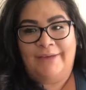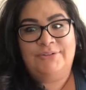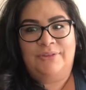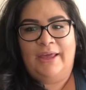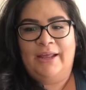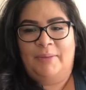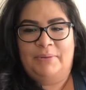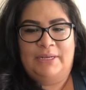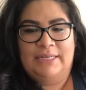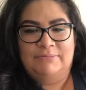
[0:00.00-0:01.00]
after that
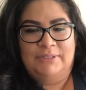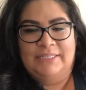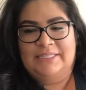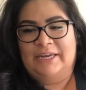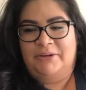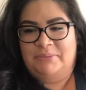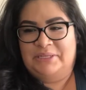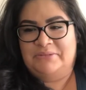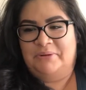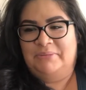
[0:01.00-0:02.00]
happened, it really scared
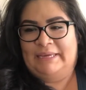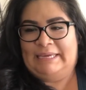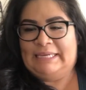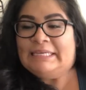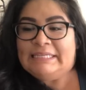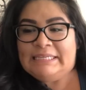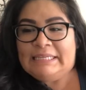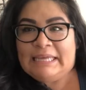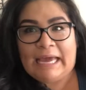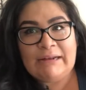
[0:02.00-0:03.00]
me. So I'm like,
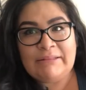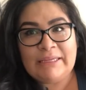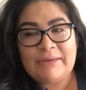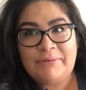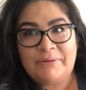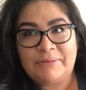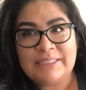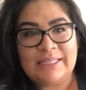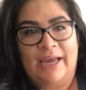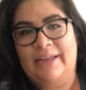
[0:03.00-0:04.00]
uh, I don't think I want to
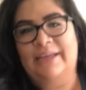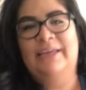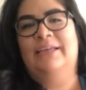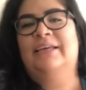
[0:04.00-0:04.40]
risk that.